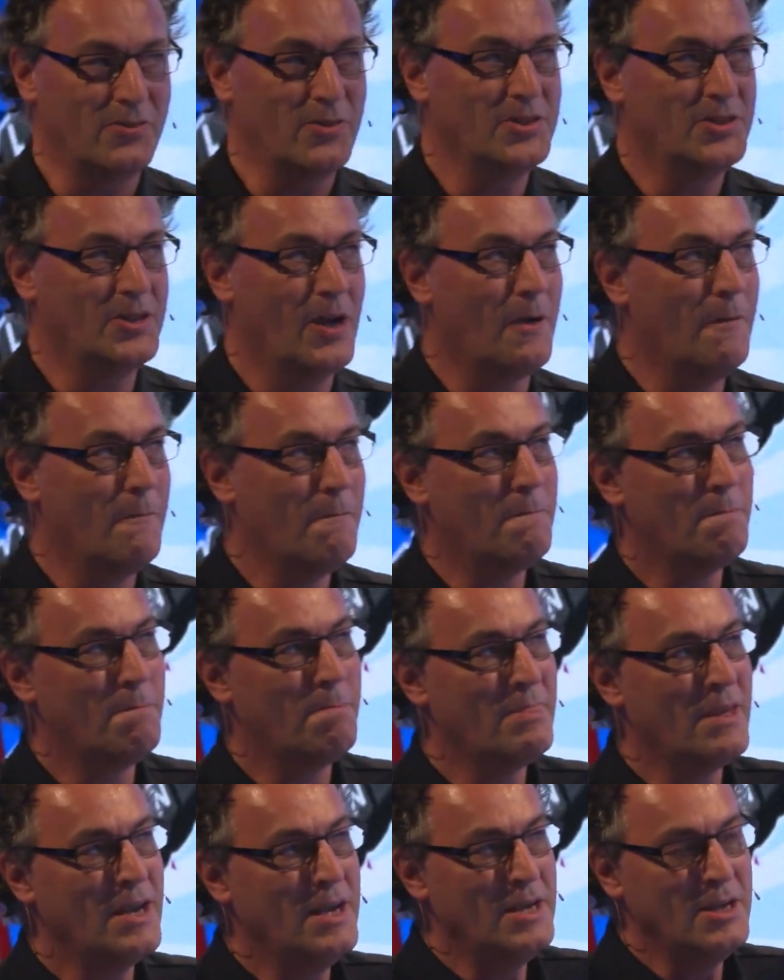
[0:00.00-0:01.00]
versa.
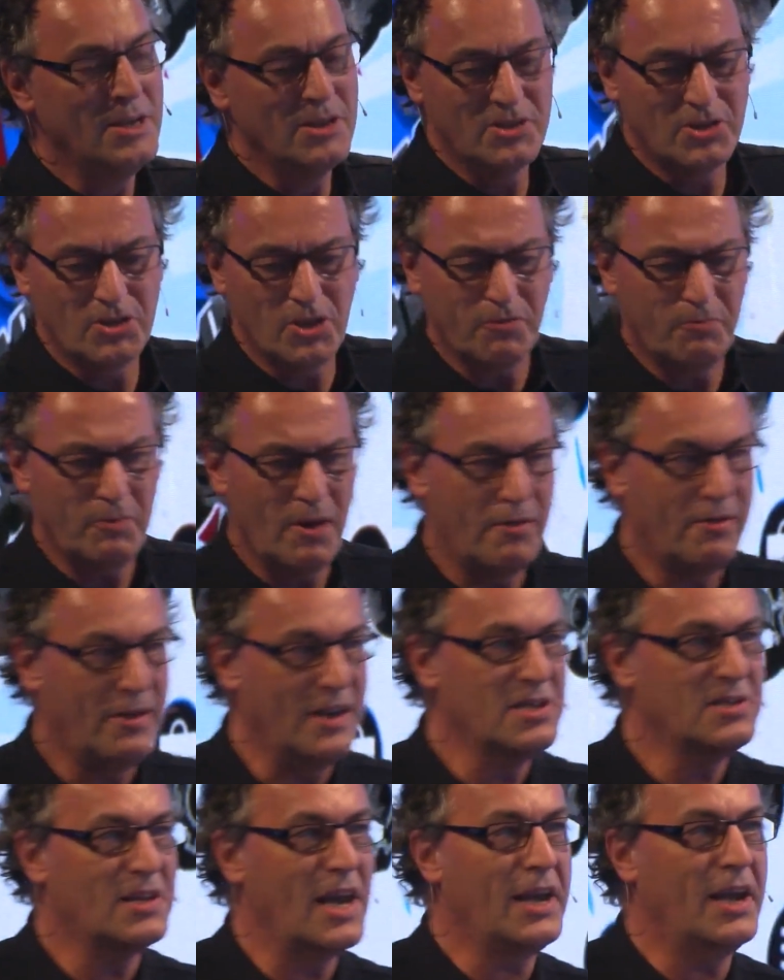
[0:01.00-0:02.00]
Software that
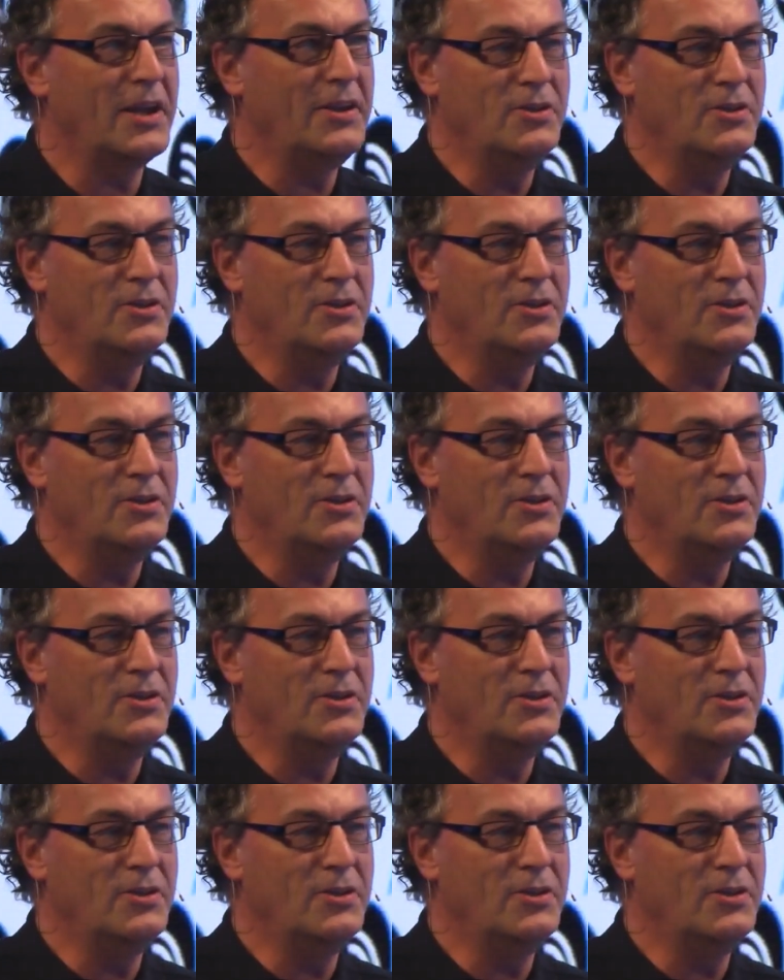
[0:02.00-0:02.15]
thinks like